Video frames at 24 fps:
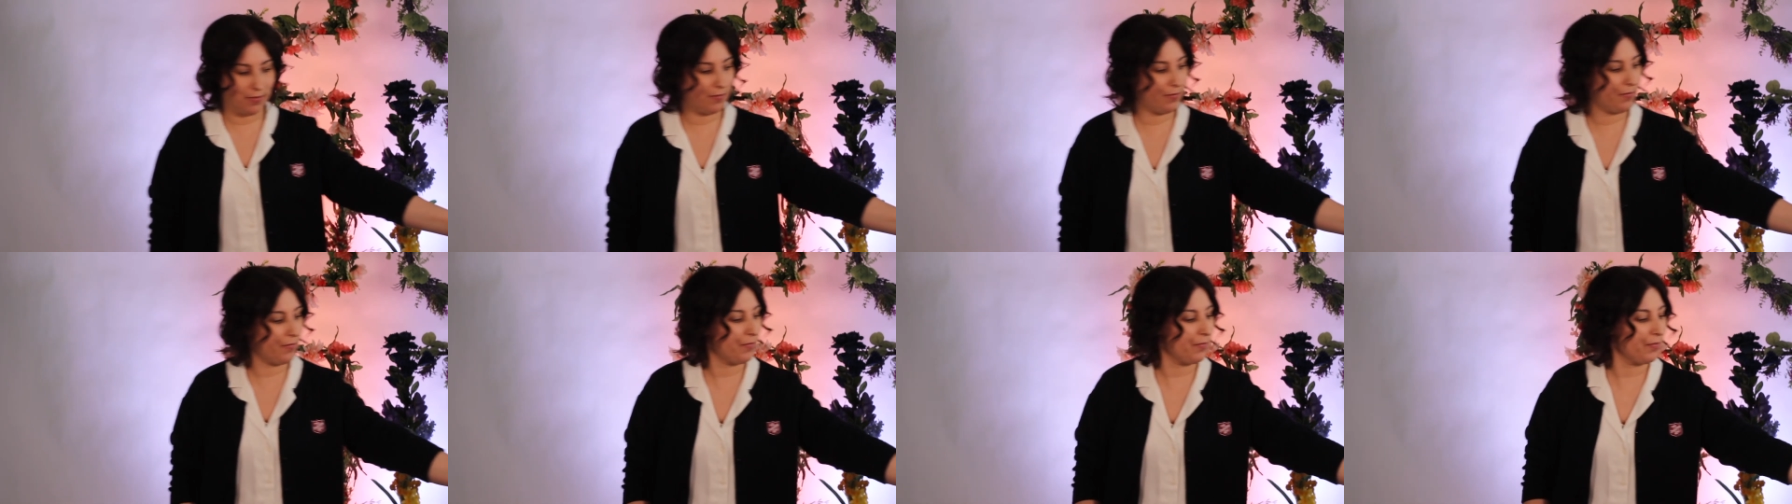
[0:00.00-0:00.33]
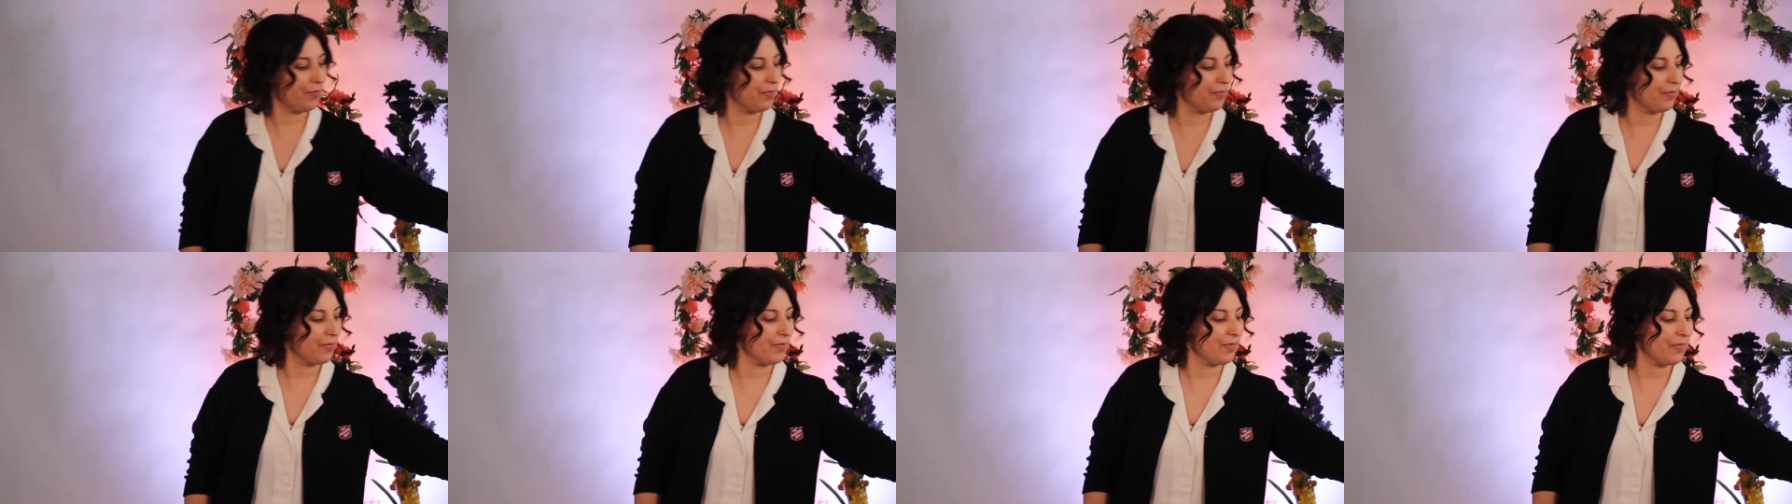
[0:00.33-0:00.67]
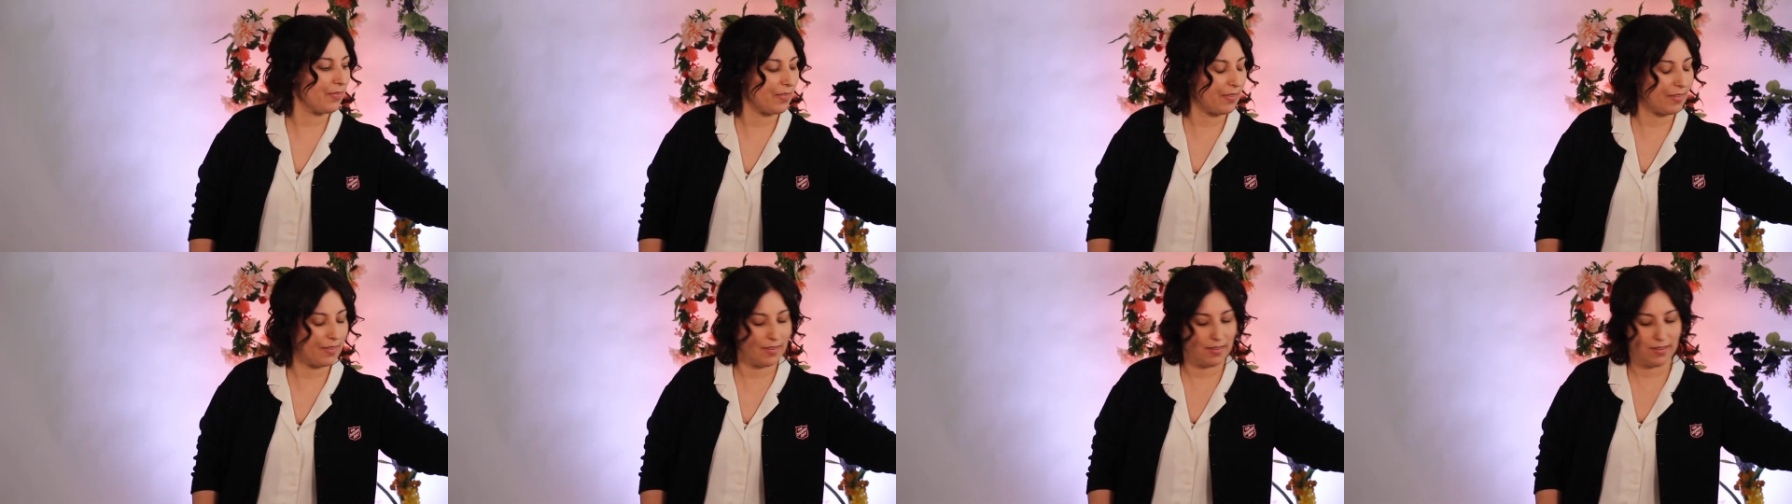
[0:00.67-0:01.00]

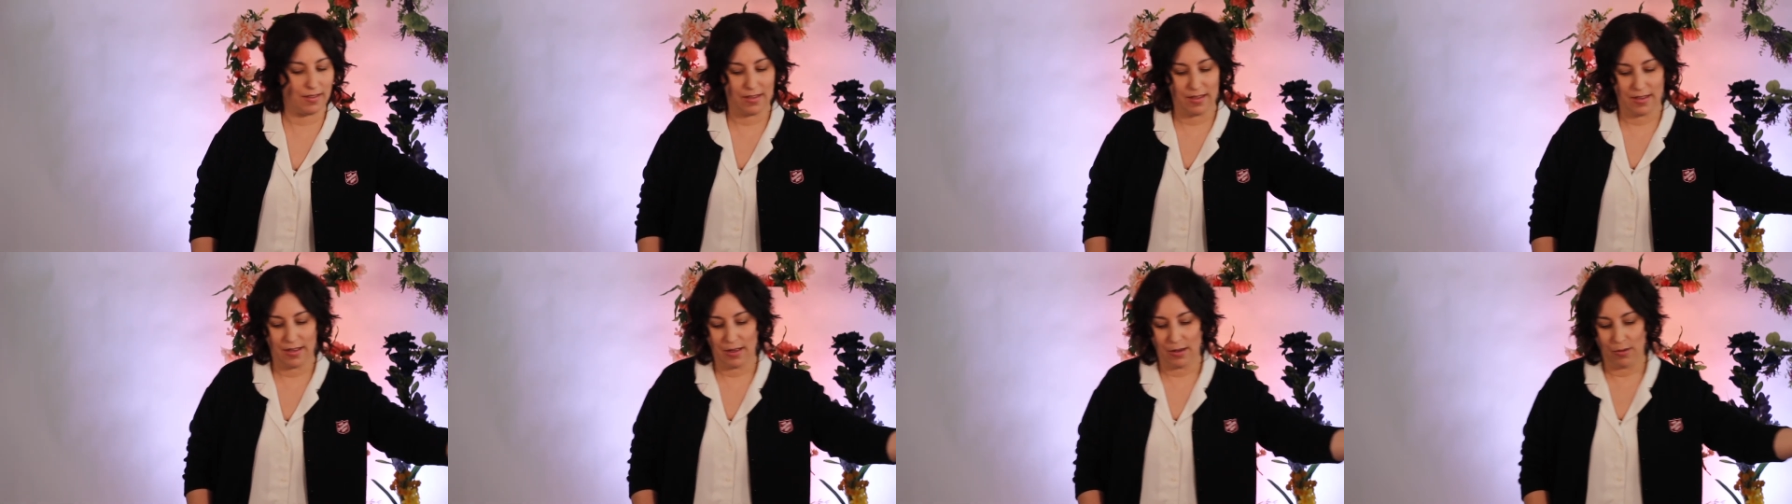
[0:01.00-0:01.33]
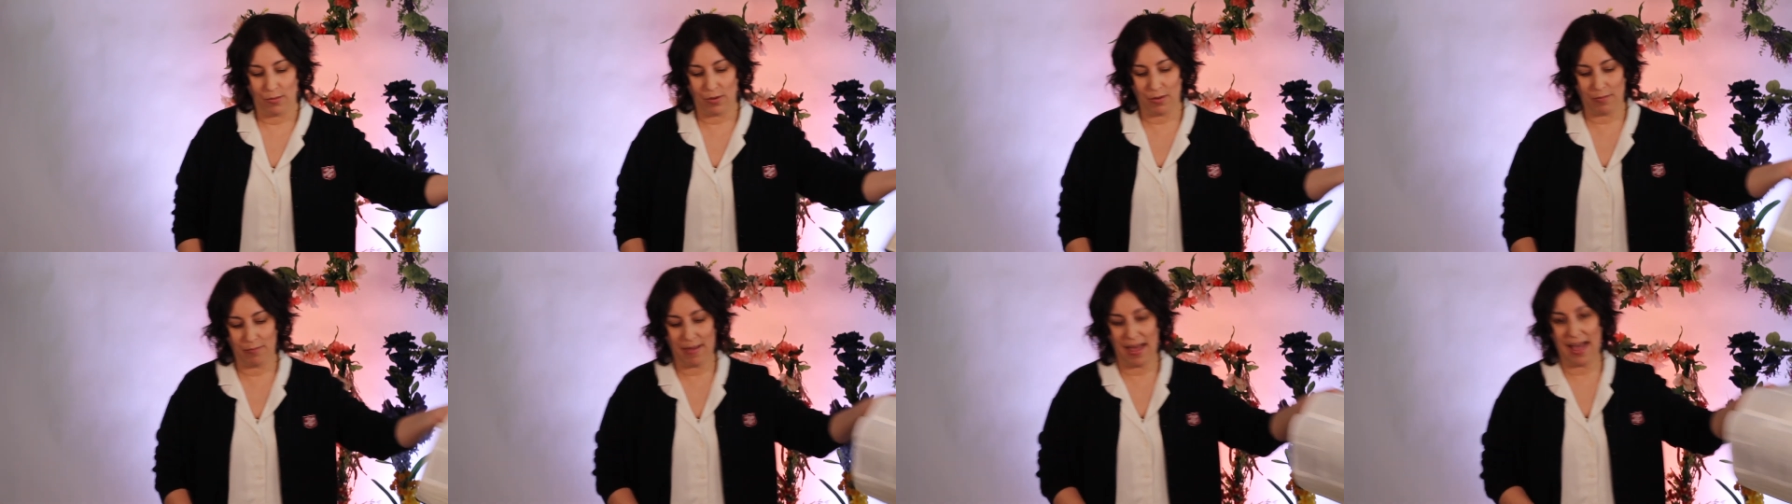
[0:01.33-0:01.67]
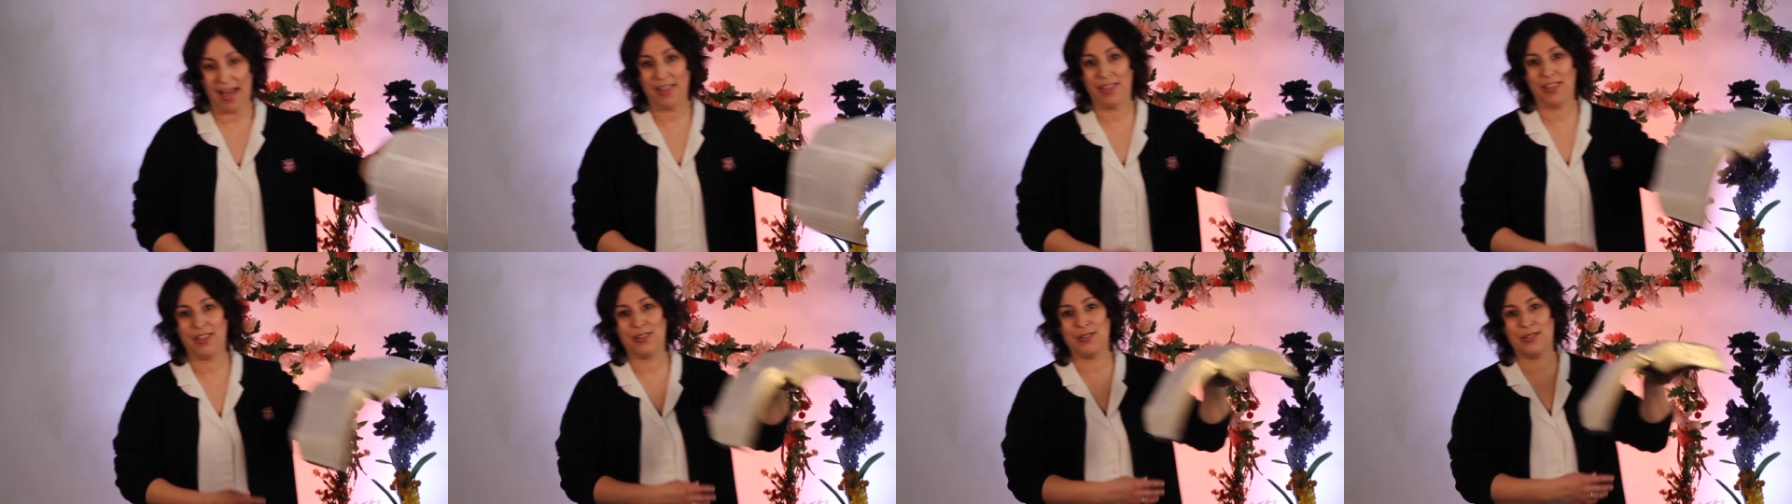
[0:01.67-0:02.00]
Well,
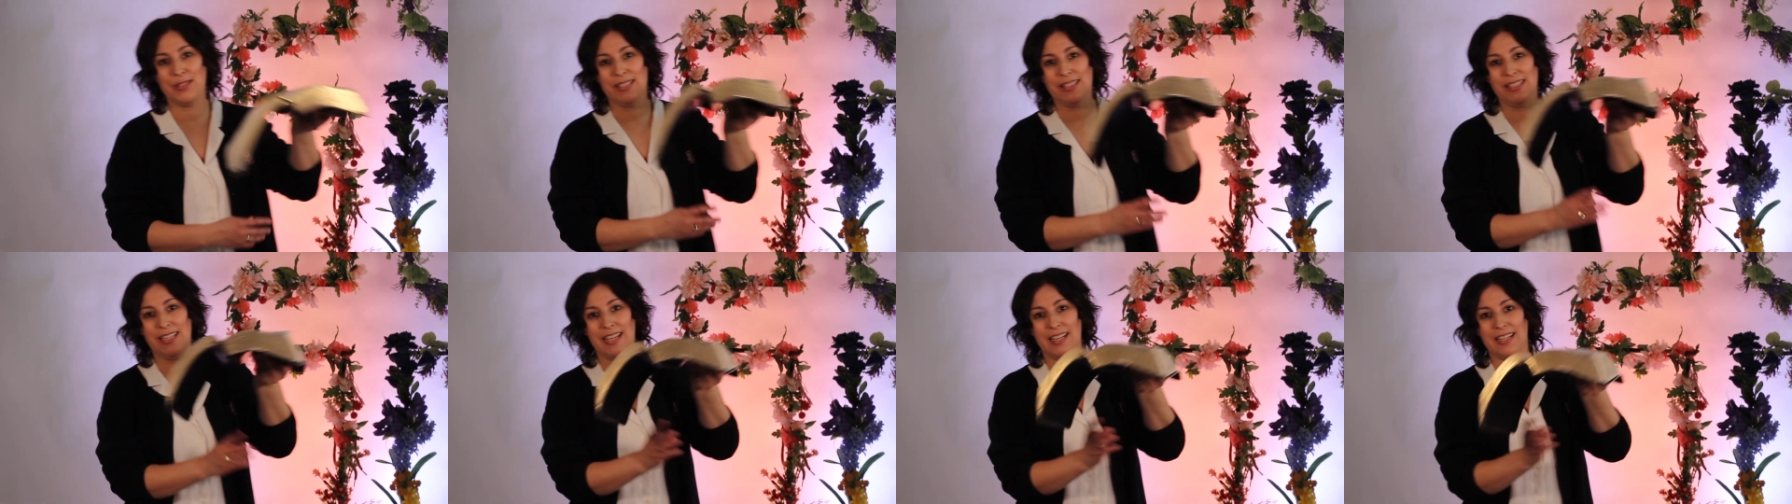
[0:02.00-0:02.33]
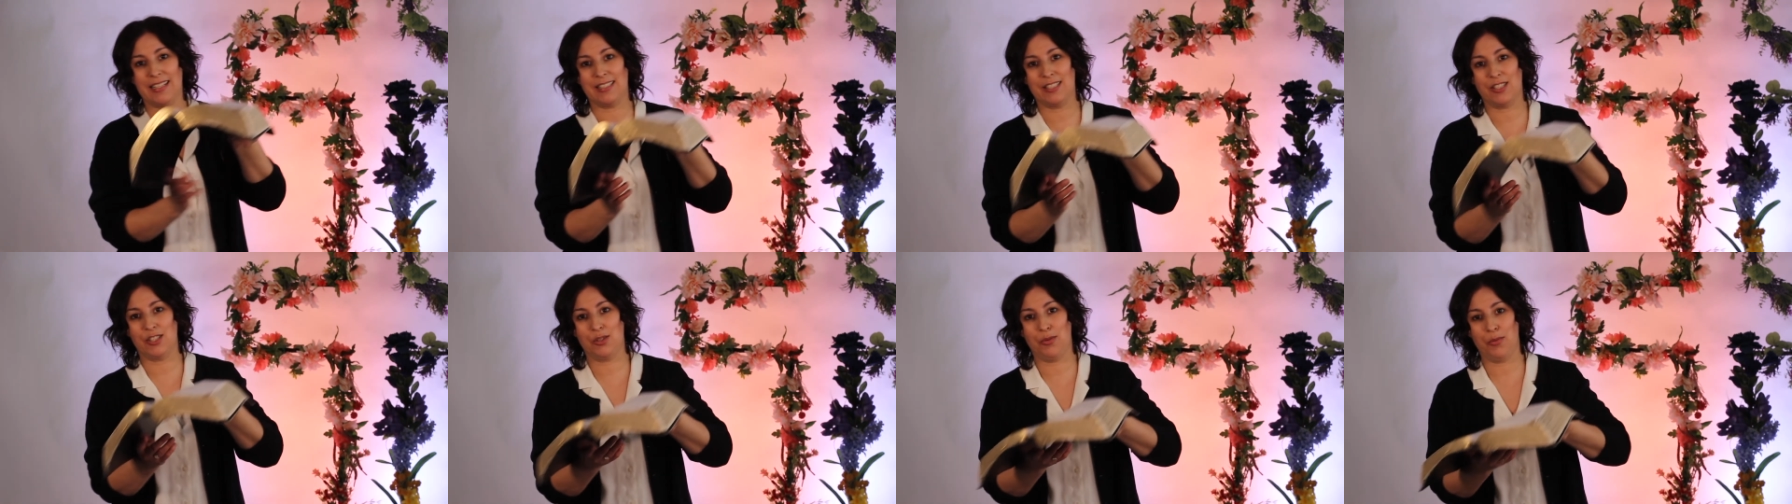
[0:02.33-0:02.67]
Matthew 6